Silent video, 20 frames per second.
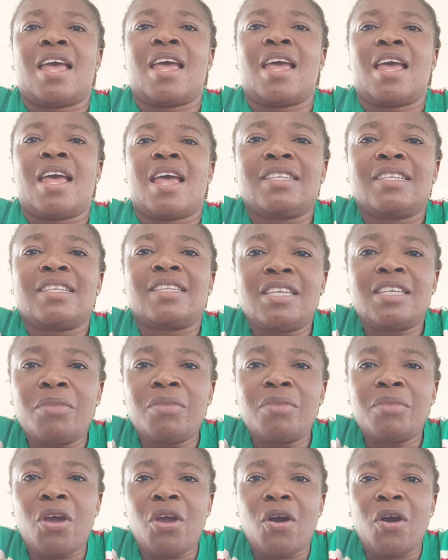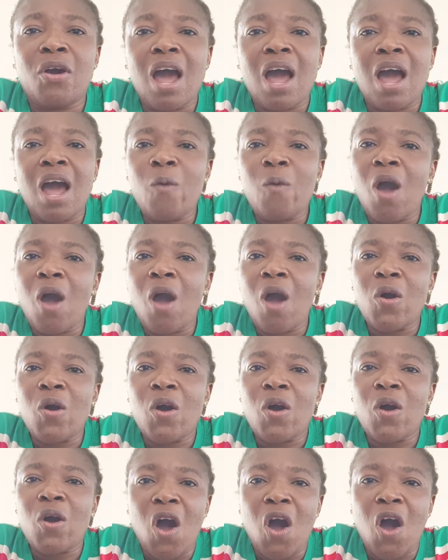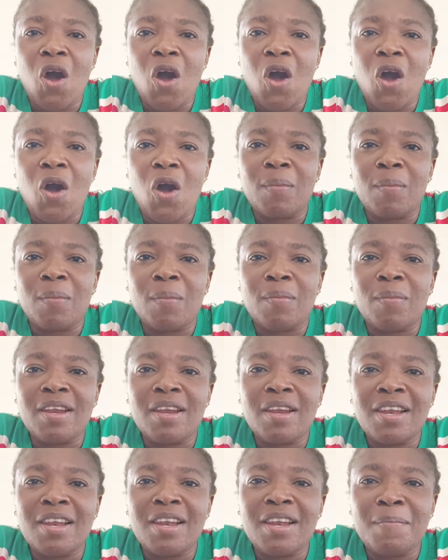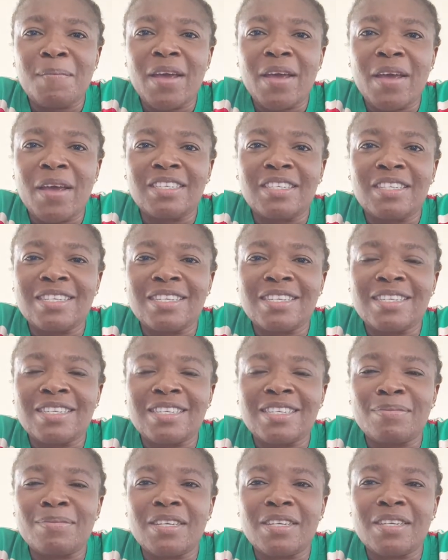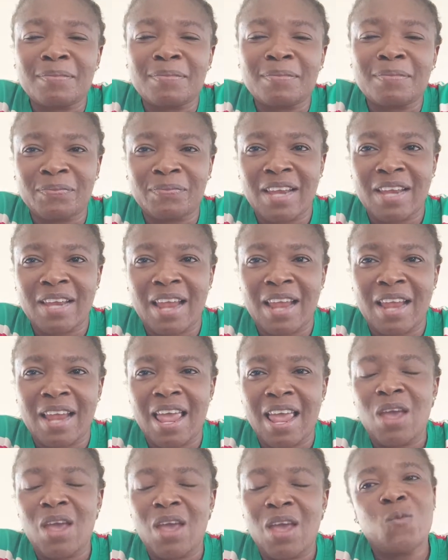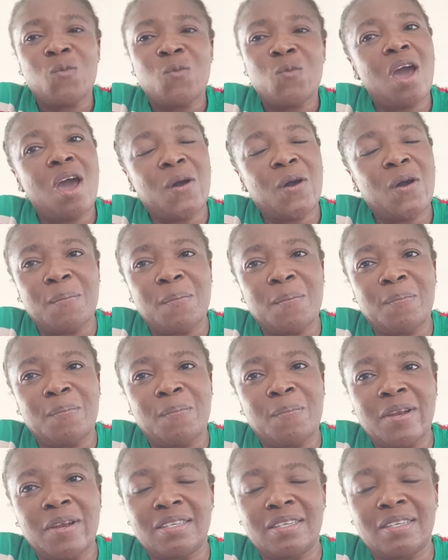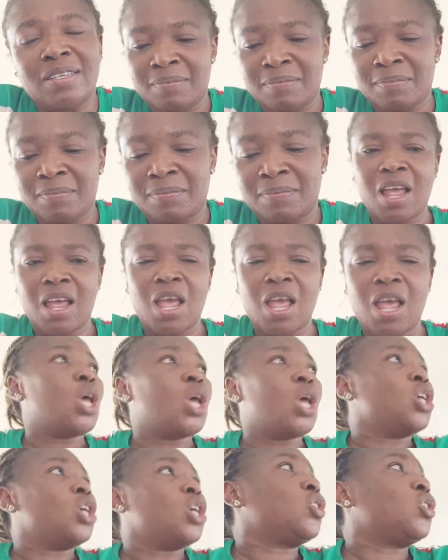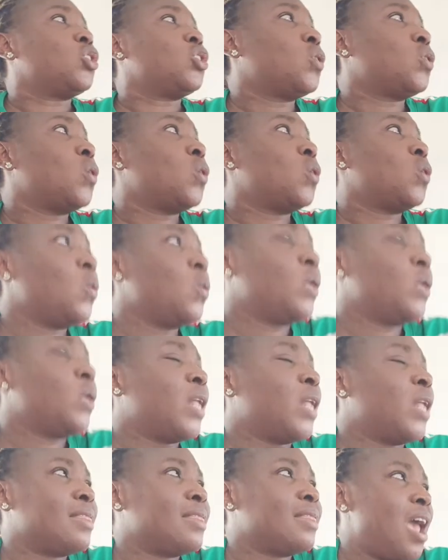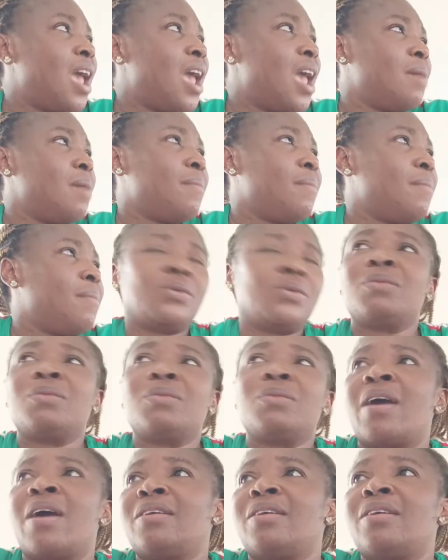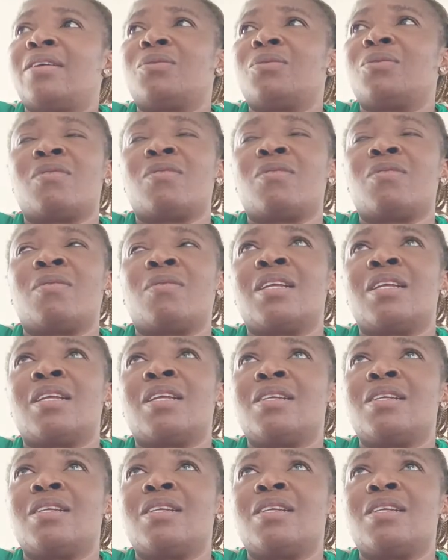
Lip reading: Timi Ola, welcome. Lily Bed Gist Me, welcome, please. So that time I told my subscribers I needed